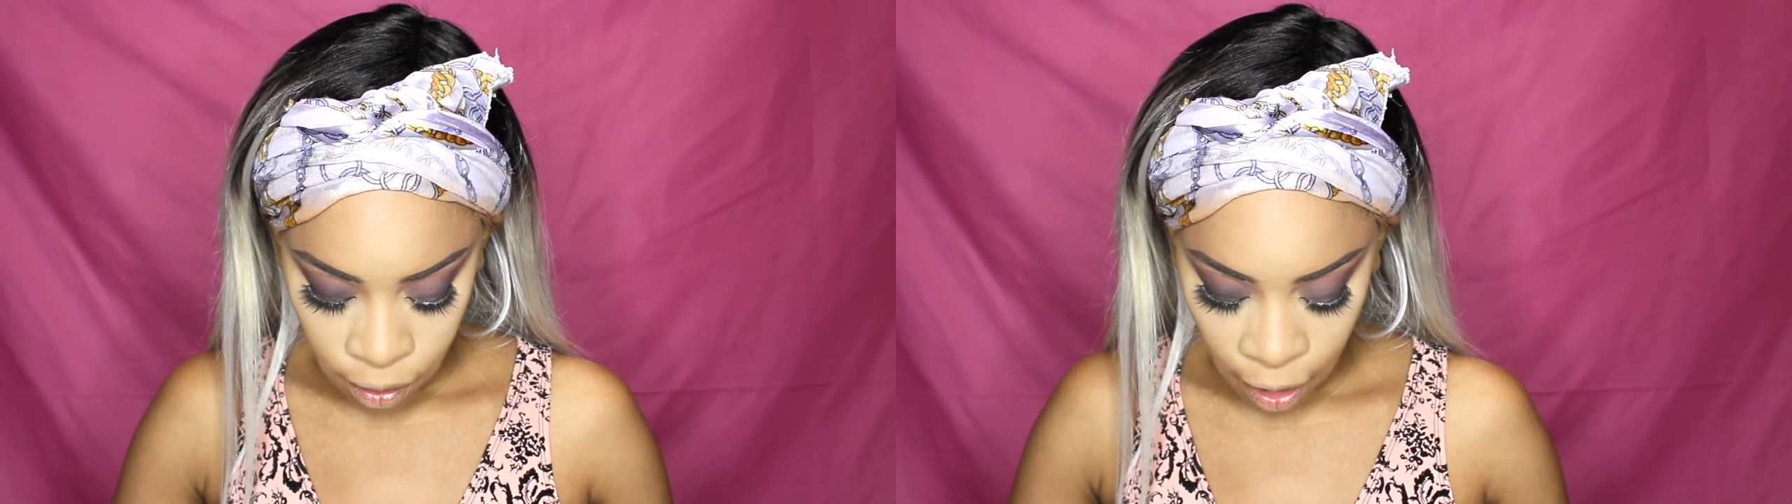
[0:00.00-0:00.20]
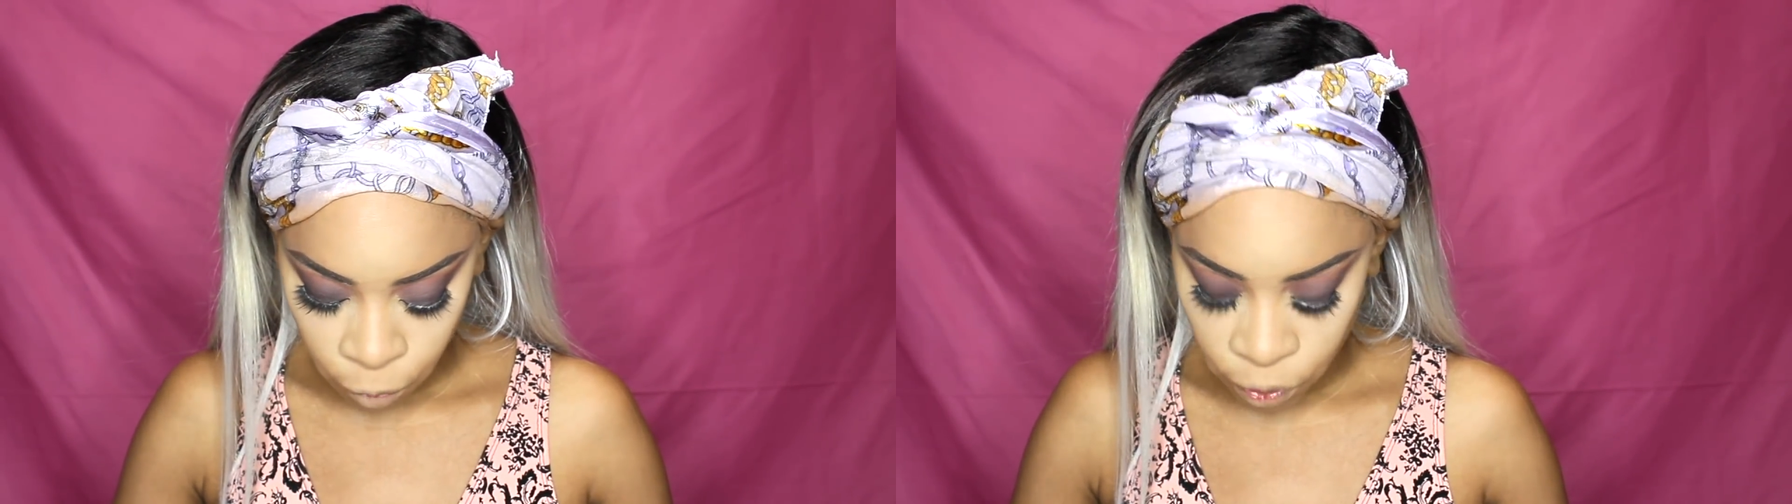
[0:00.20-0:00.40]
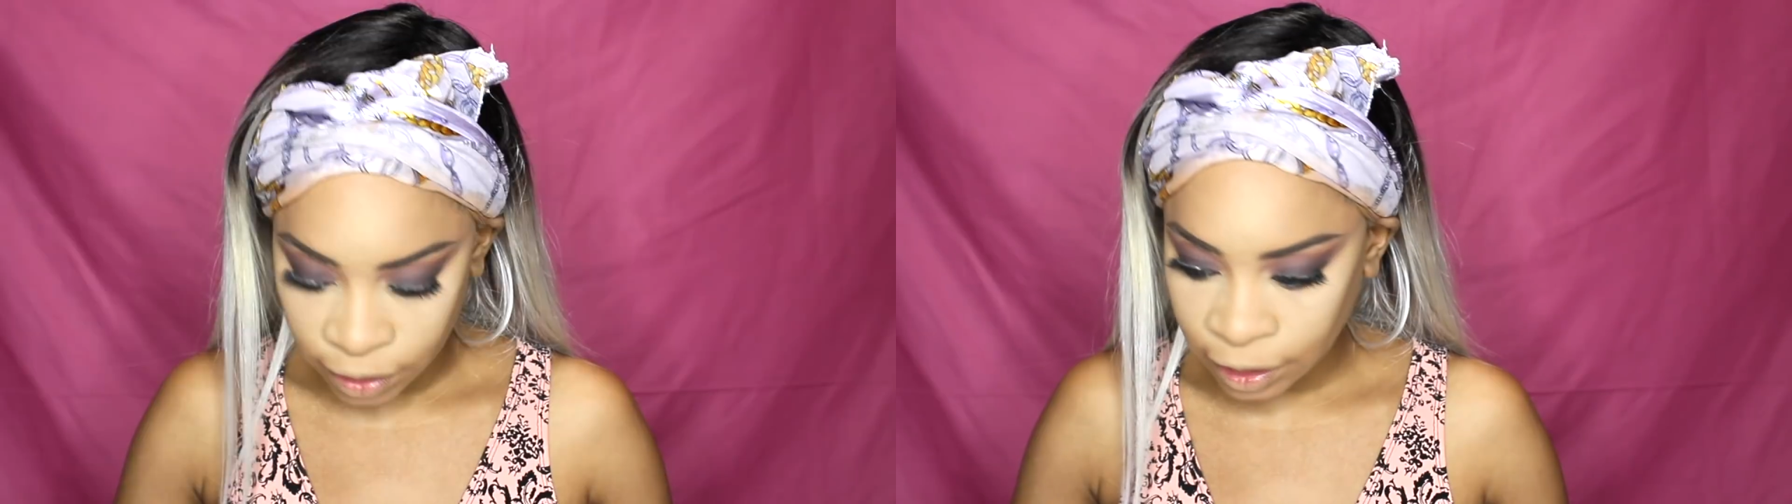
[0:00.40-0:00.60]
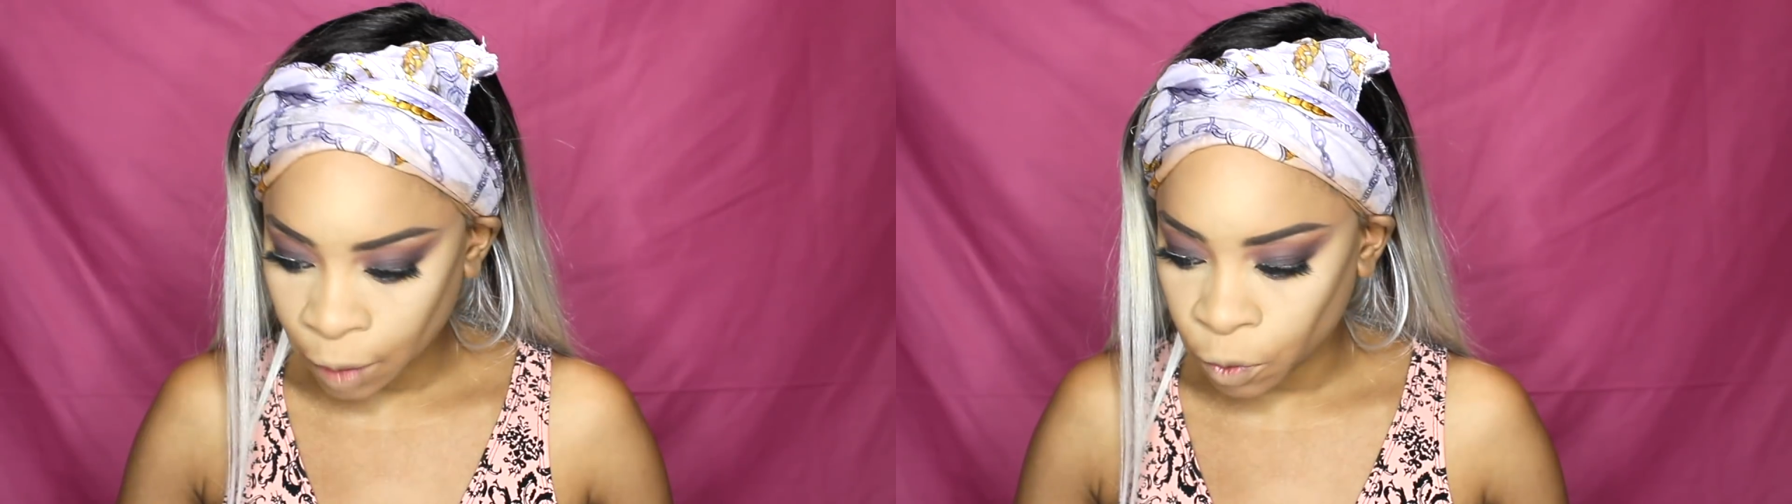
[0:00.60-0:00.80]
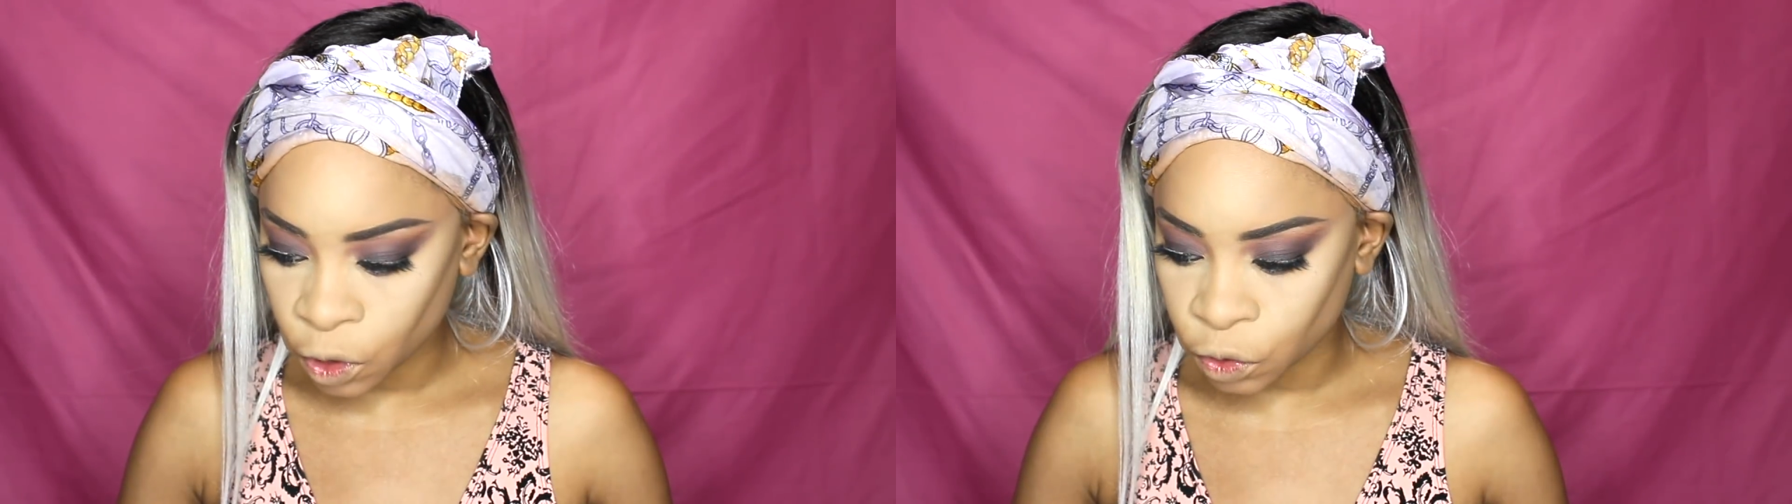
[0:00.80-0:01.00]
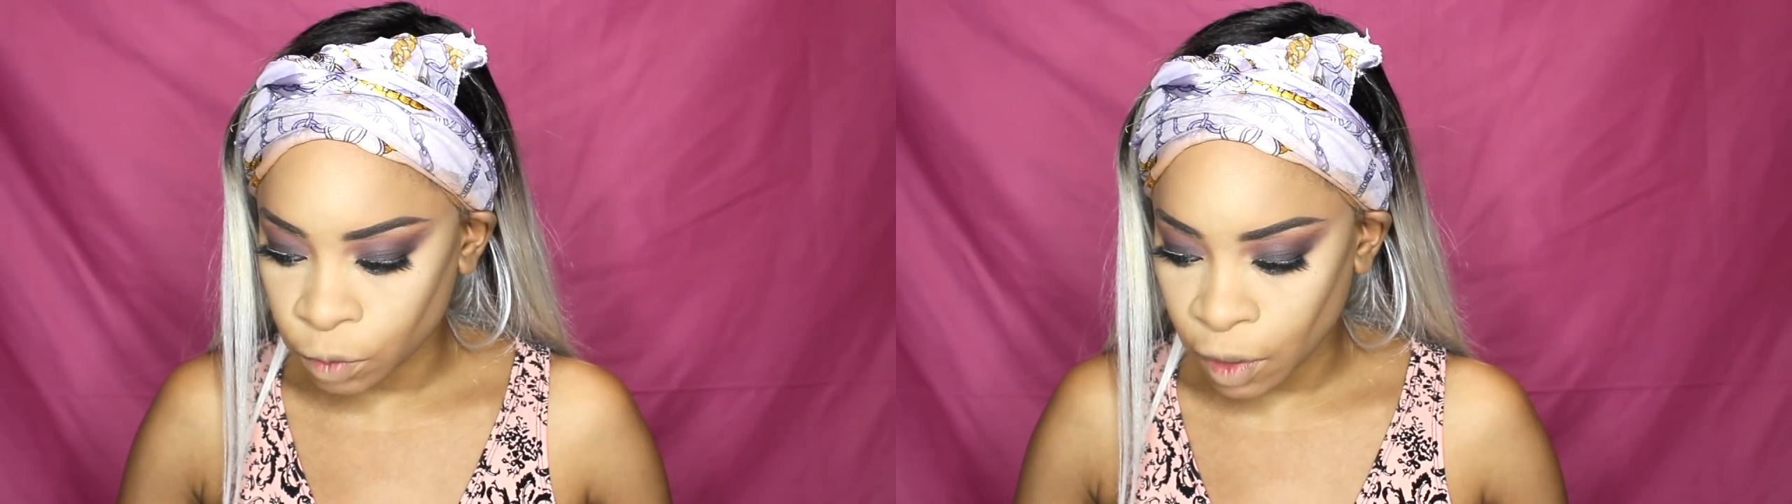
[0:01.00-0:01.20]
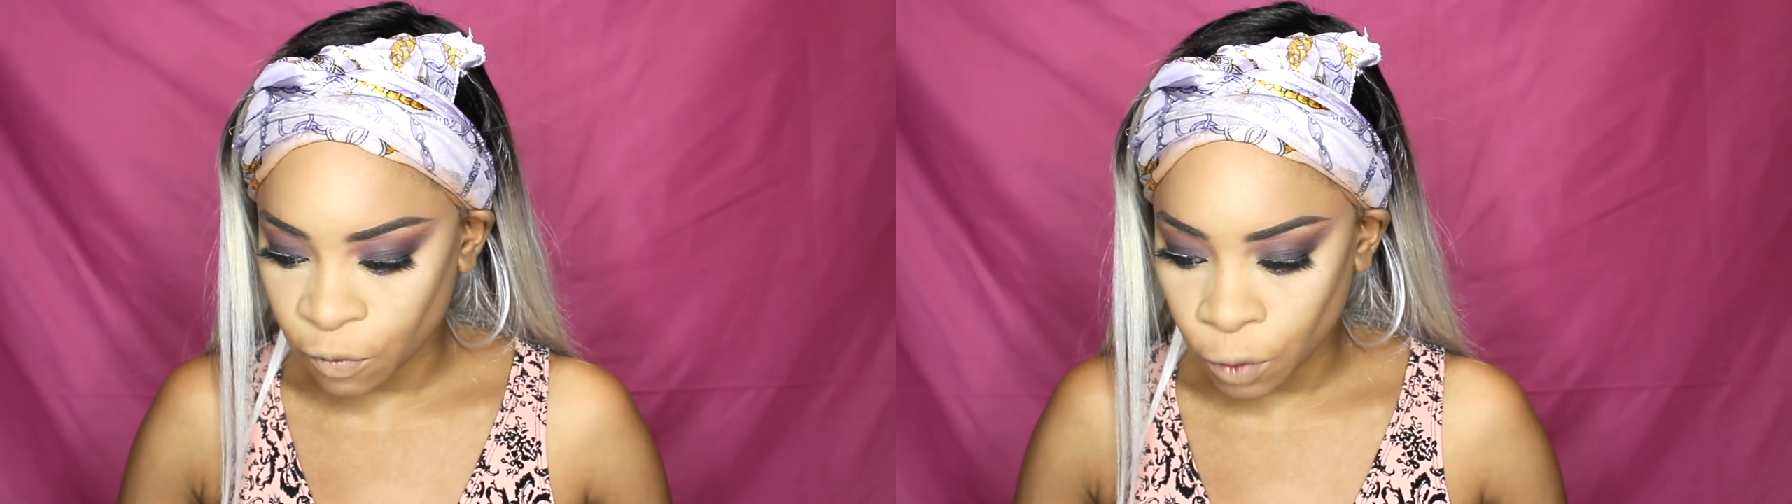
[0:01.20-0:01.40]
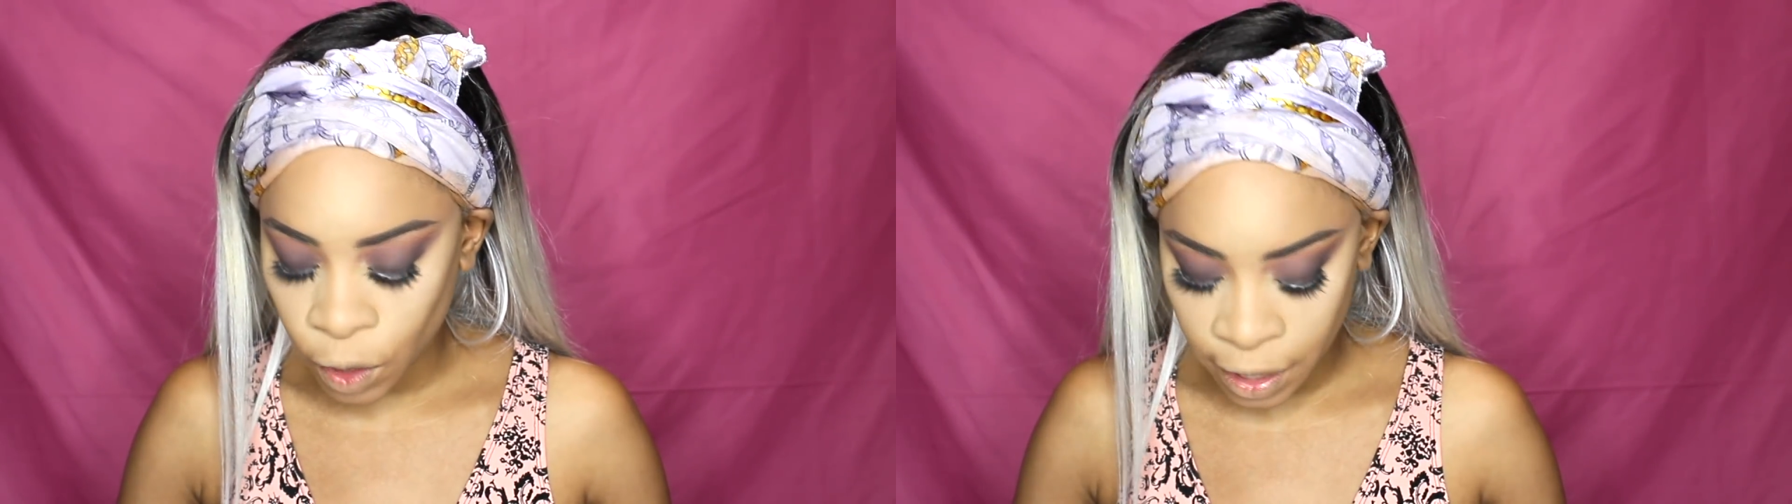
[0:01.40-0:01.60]
I'm going to skip contouring my
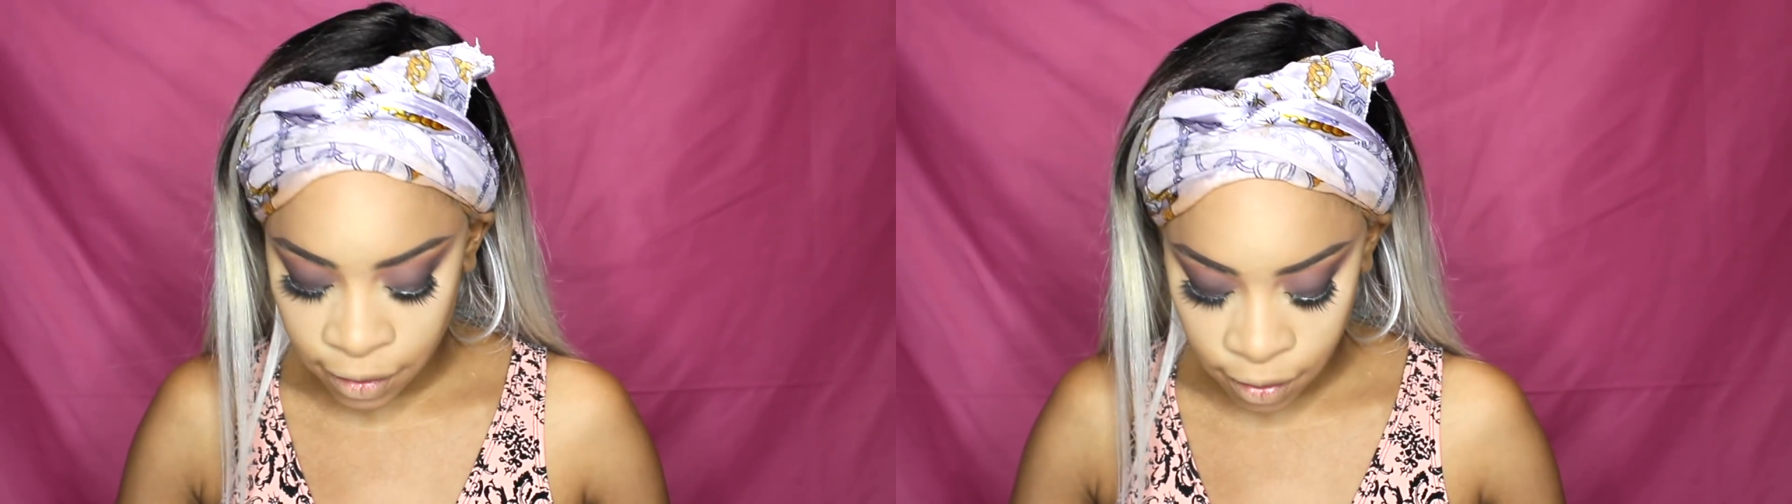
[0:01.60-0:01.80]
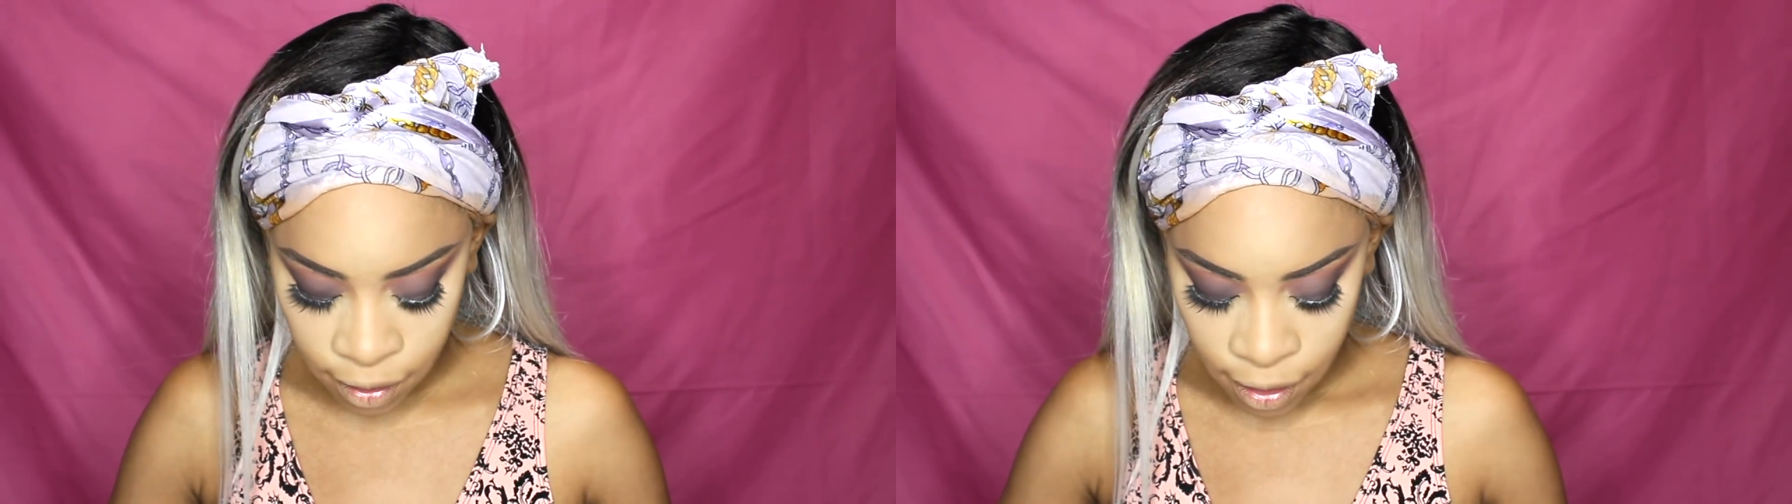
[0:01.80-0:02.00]
forehead.